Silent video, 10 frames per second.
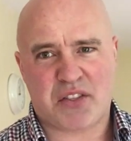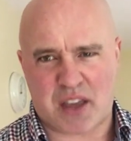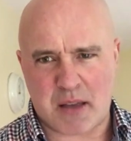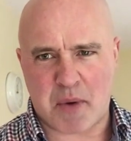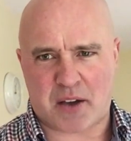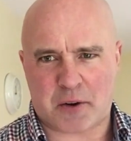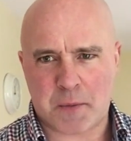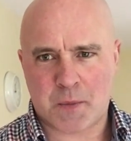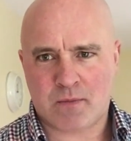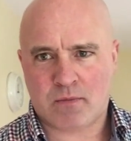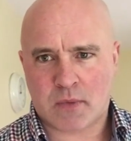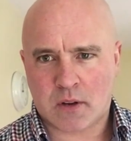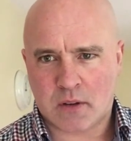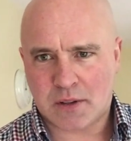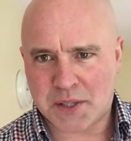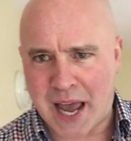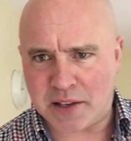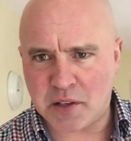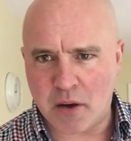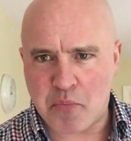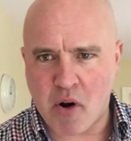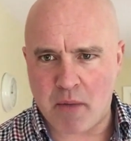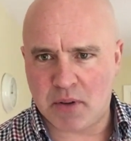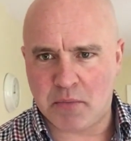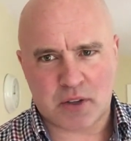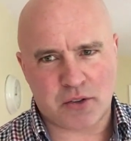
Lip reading: Think about it. Taxing a problem